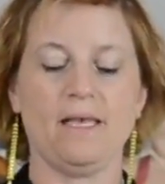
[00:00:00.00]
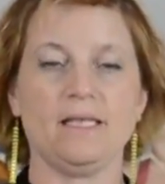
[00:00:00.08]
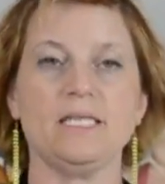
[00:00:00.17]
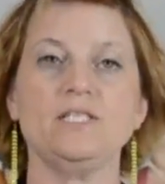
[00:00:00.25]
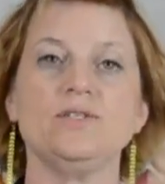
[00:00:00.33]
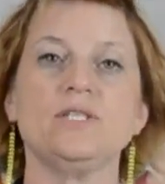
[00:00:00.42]

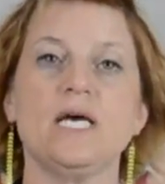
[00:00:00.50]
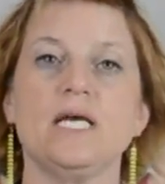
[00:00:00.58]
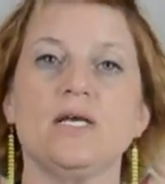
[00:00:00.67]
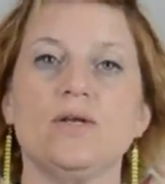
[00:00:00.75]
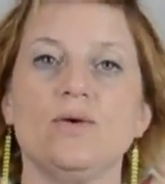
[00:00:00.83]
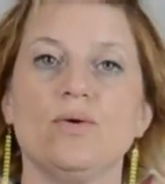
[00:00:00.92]
Then you
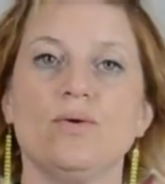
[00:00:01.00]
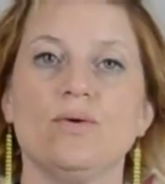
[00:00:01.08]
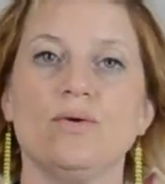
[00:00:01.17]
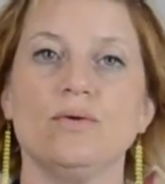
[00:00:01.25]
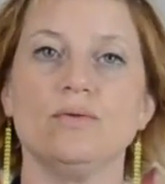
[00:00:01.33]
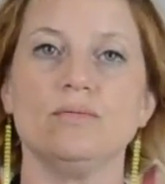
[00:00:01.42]
take
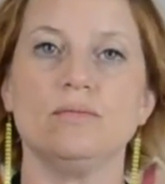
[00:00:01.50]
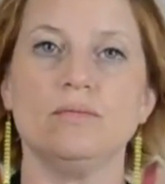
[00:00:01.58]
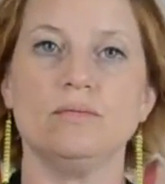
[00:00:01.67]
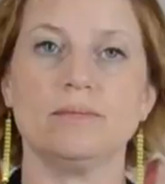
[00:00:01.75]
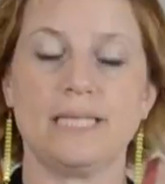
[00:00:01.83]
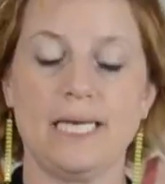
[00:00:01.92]
your
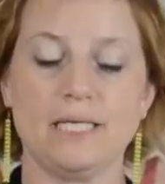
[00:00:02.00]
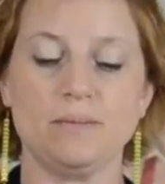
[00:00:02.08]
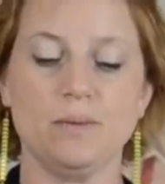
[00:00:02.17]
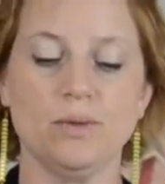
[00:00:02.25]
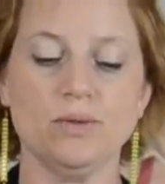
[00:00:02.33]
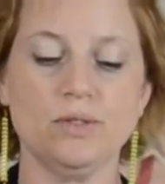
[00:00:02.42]
cake
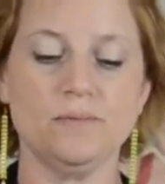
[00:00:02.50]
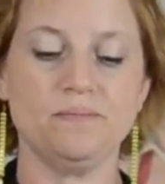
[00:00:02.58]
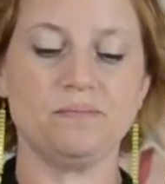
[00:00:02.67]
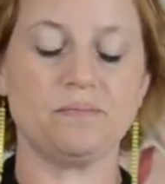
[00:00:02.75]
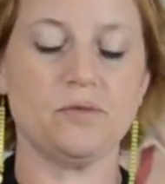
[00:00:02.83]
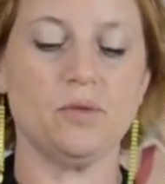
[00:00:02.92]
board,
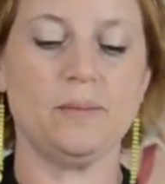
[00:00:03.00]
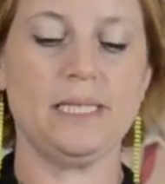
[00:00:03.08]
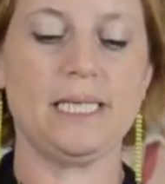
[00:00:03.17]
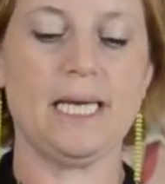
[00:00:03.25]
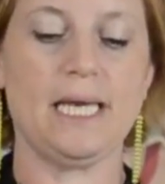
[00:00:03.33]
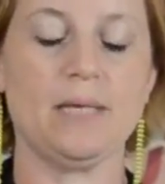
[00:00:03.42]
your
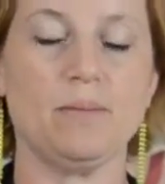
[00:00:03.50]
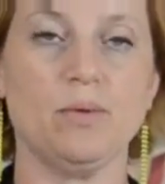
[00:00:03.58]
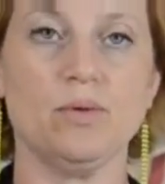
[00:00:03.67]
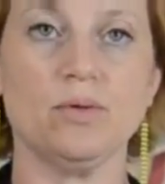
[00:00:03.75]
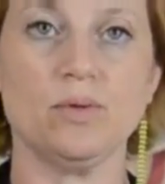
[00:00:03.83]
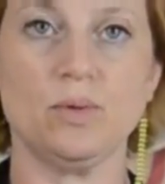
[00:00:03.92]
mini cake
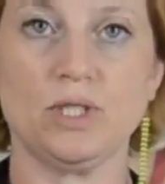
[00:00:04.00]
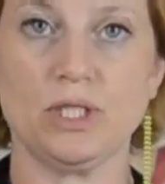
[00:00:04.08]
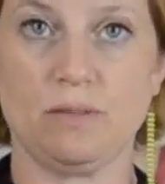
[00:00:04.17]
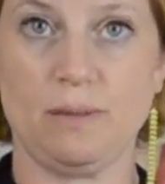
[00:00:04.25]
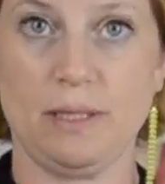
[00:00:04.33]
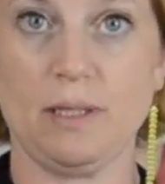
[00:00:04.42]
board, which
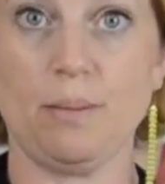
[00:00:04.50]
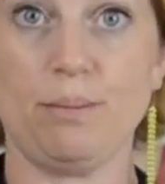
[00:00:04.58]
has been